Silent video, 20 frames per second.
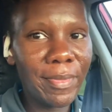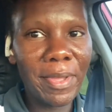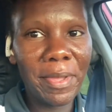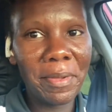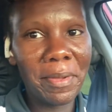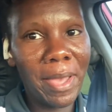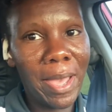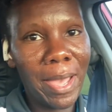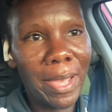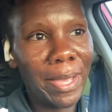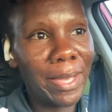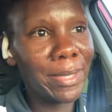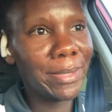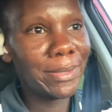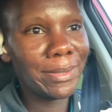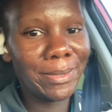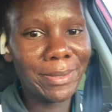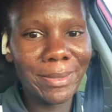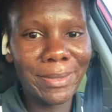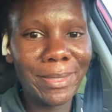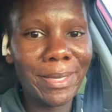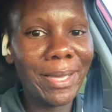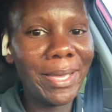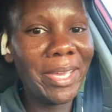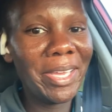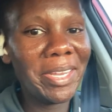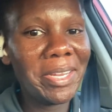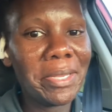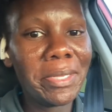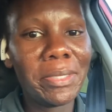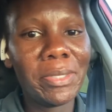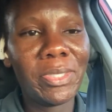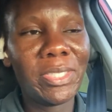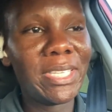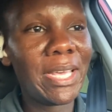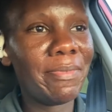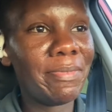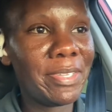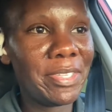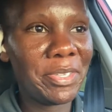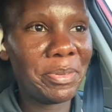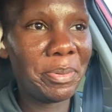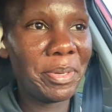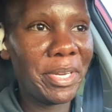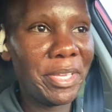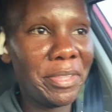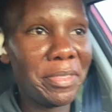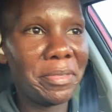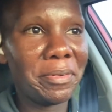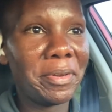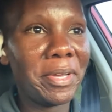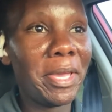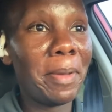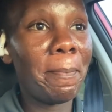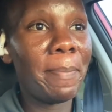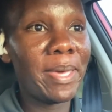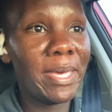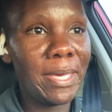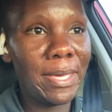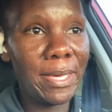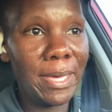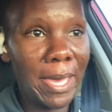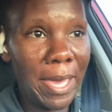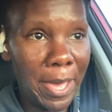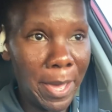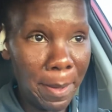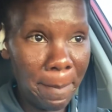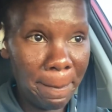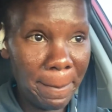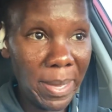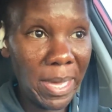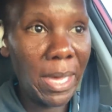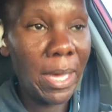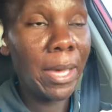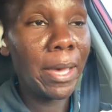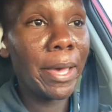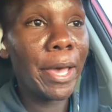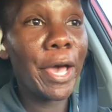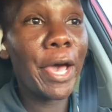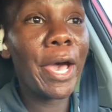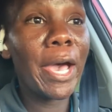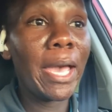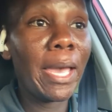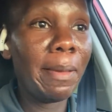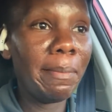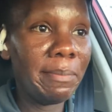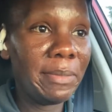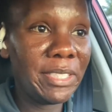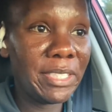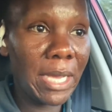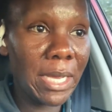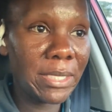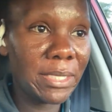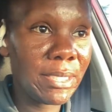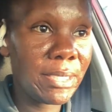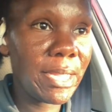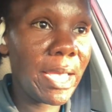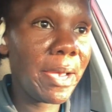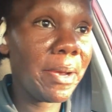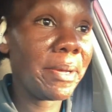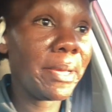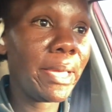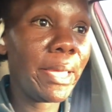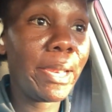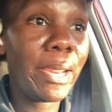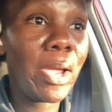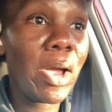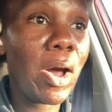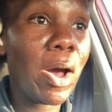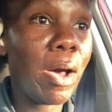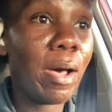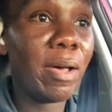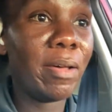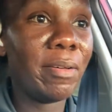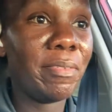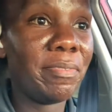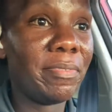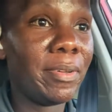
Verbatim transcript: Guys, it is 7.23 p.m. I'm just now getting off